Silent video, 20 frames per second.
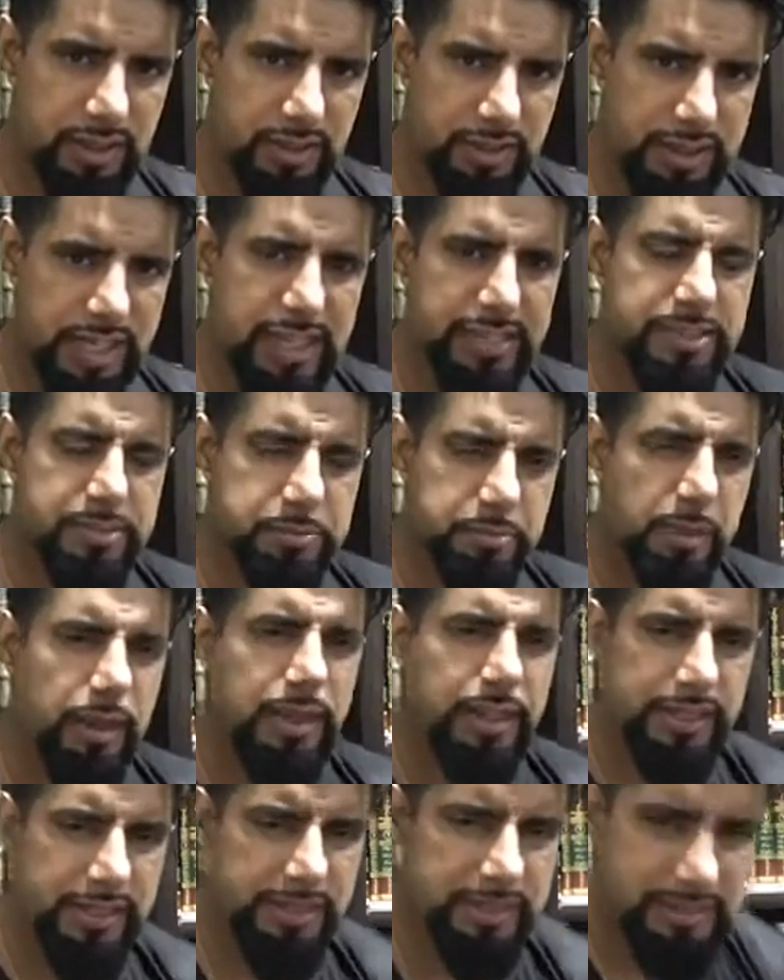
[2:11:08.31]
That's
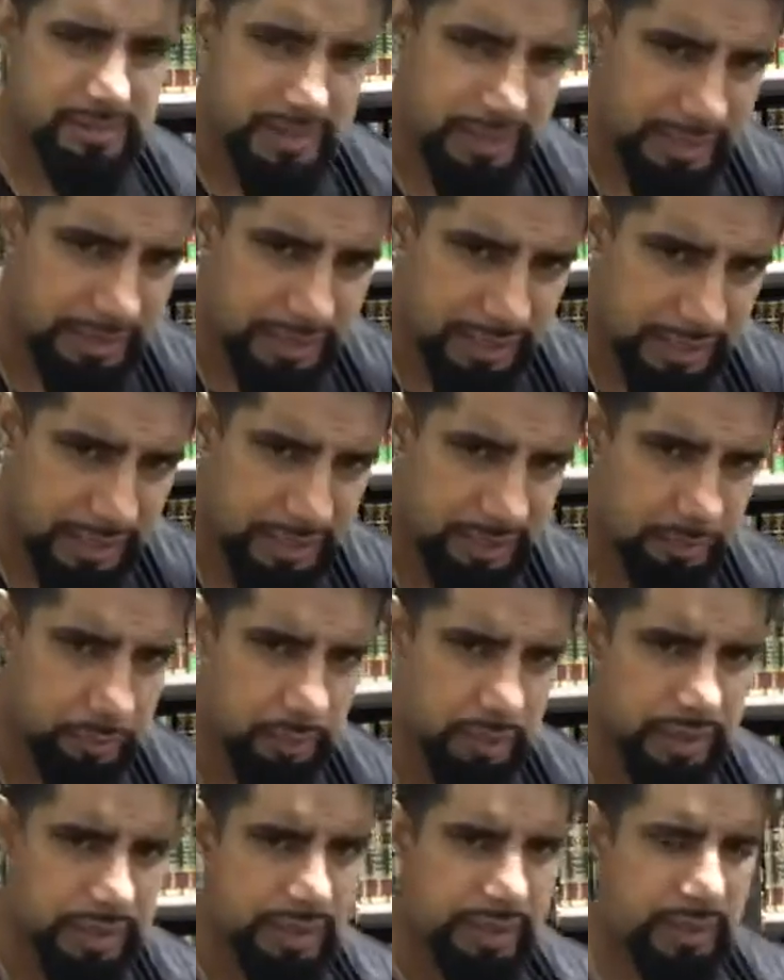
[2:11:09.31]
my understanding
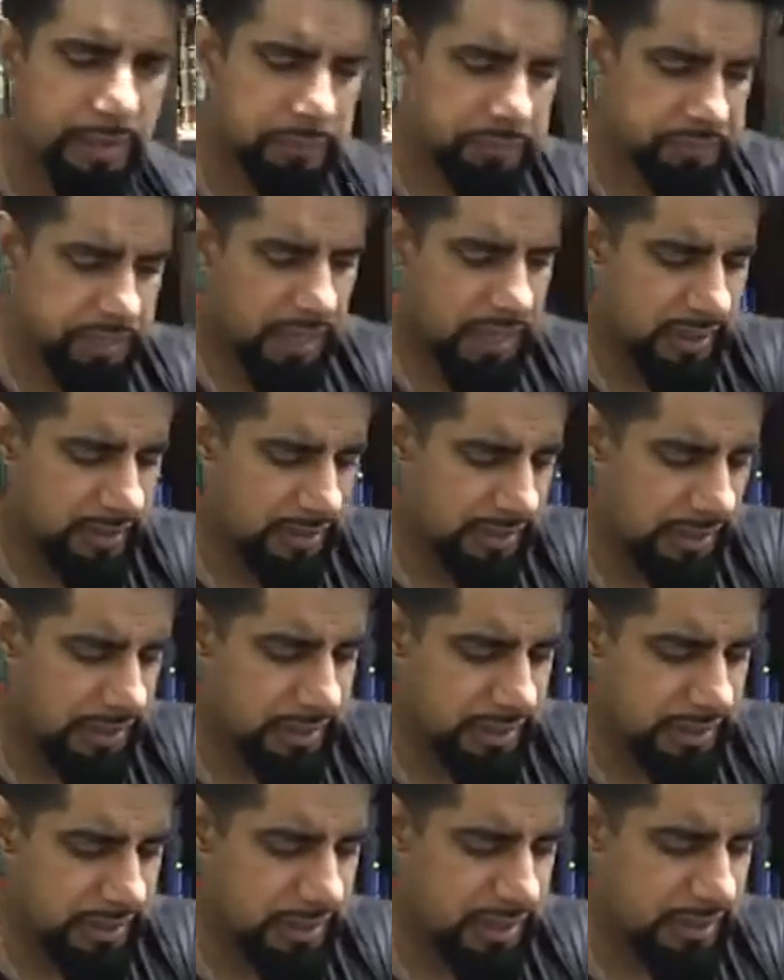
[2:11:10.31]
anyway. I
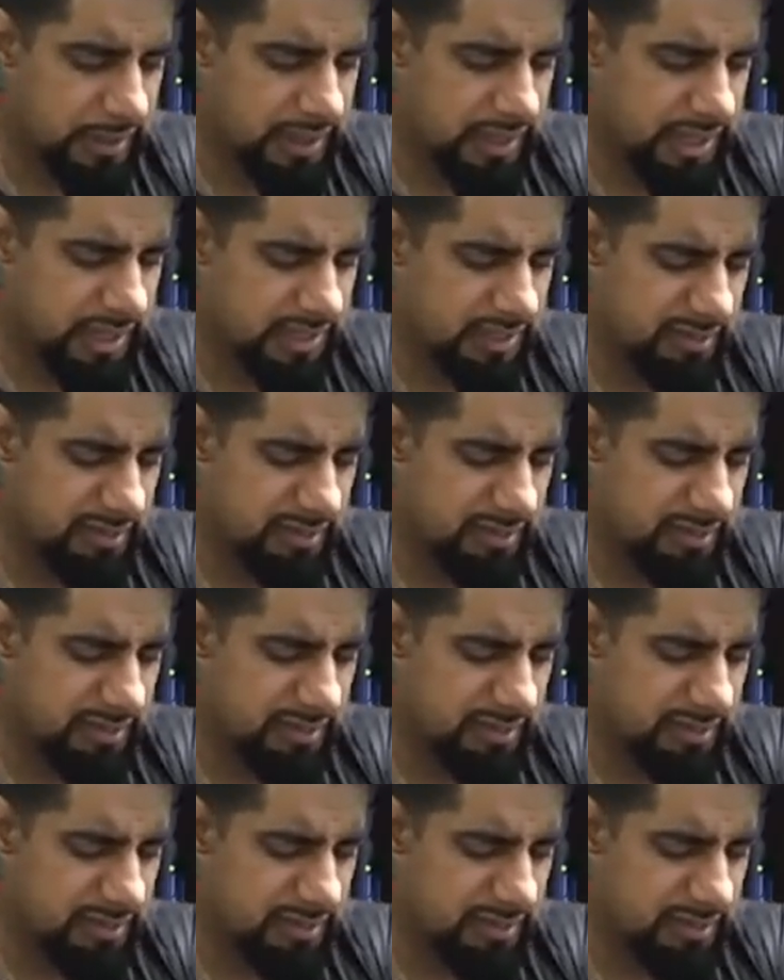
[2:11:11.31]
think, uh, and